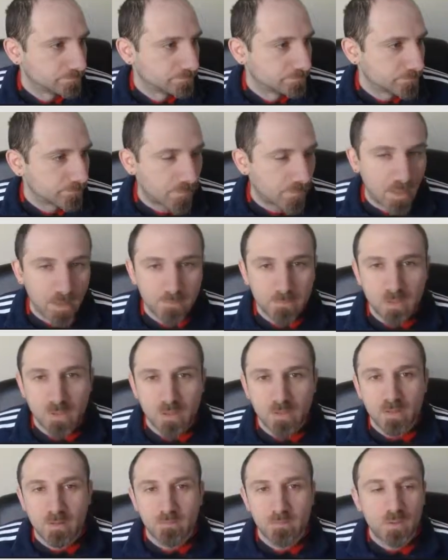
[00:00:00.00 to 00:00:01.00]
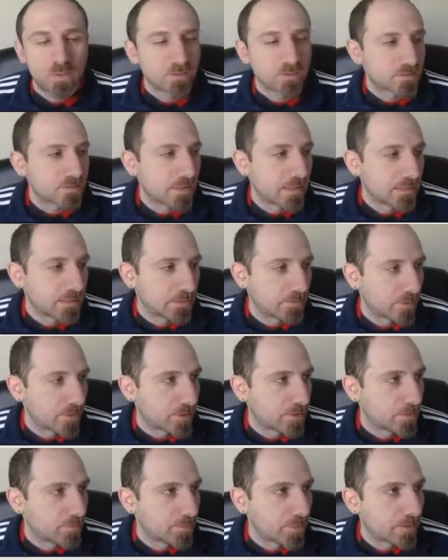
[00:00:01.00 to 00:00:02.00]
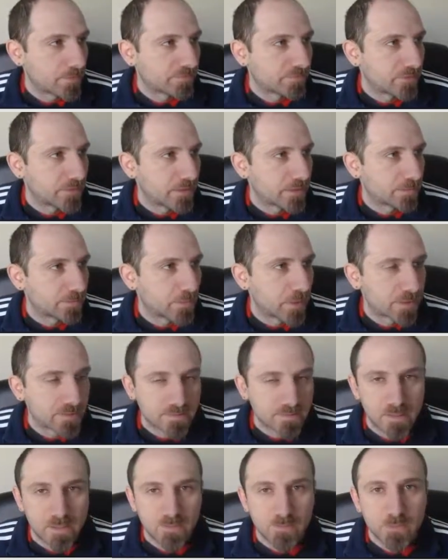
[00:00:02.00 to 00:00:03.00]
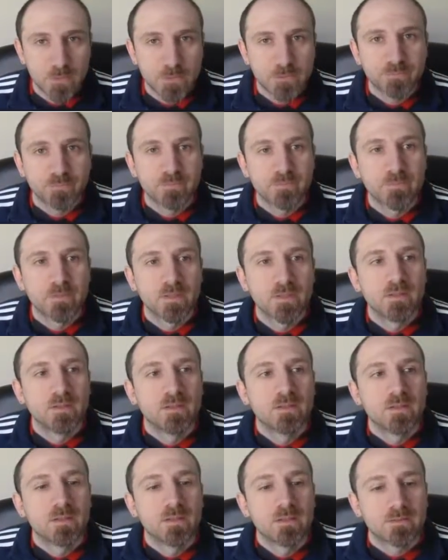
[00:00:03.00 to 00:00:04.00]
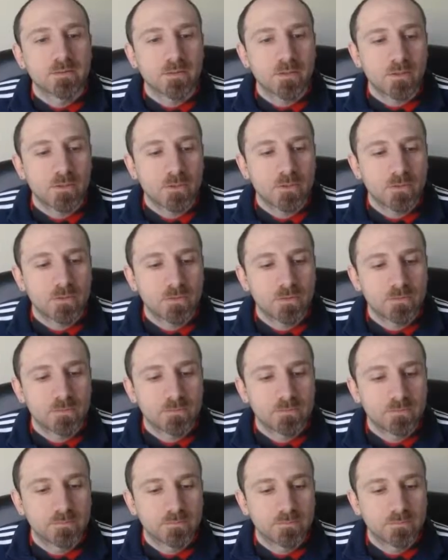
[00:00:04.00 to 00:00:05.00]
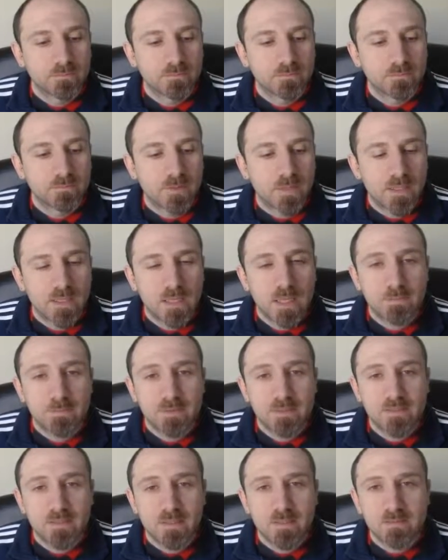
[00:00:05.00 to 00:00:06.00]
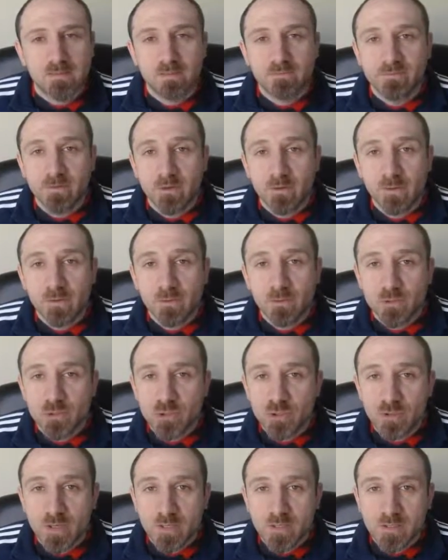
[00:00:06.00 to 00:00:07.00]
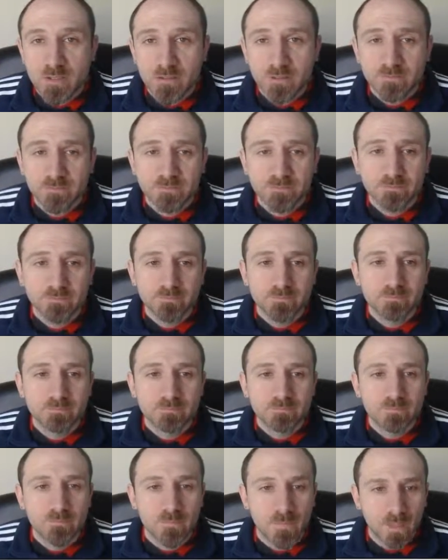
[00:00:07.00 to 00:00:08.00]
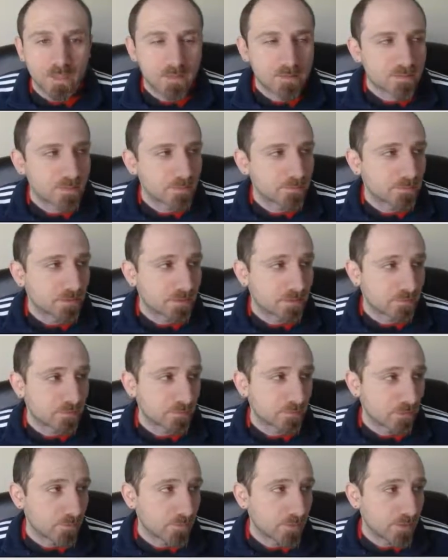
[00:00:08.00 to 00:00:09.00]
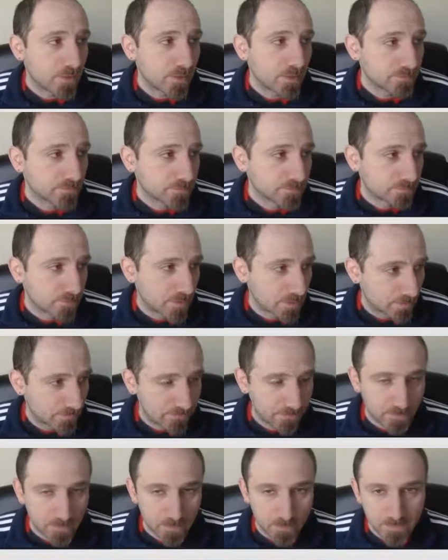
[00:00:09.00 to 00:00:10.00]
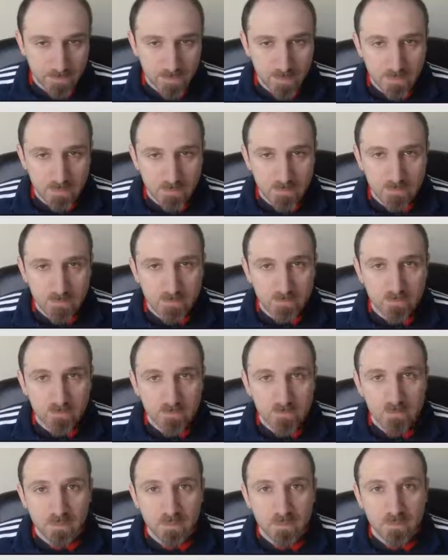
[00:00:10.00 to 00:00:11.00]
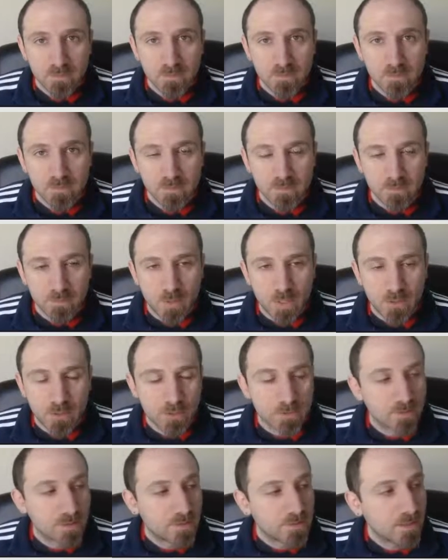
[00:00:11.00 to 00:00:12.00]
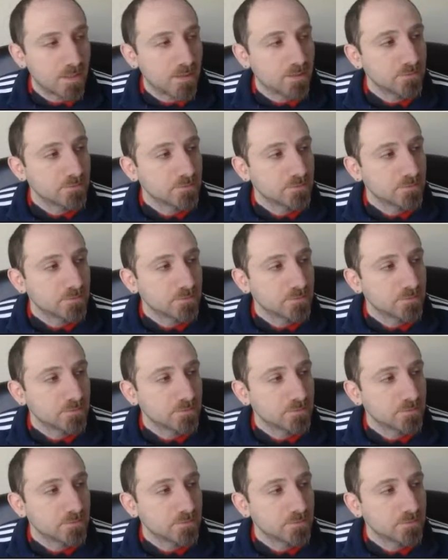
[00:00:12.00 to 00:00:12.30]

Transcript: Yeah, I'm not slightly worried about fighting Bison anymore. So I keep this as a very loose structure, something to go by. I don't follow it down to the minute detail.